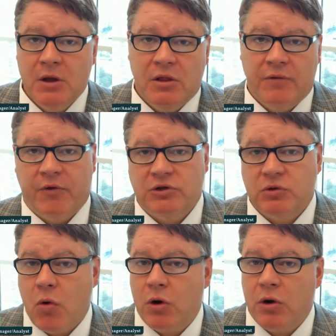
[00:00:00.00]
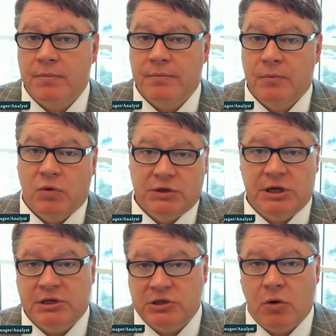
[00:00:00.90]
The first quarter was a
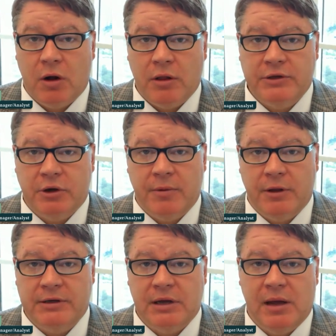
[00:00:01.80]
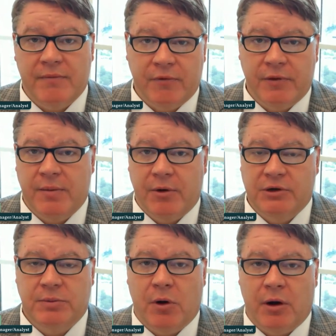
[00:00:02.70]
historically turbulent time for the
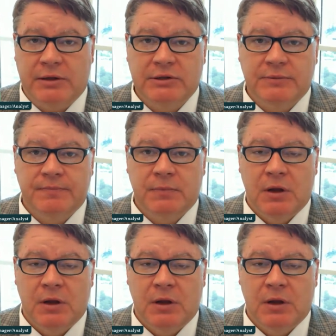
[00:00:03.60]
emerging markets.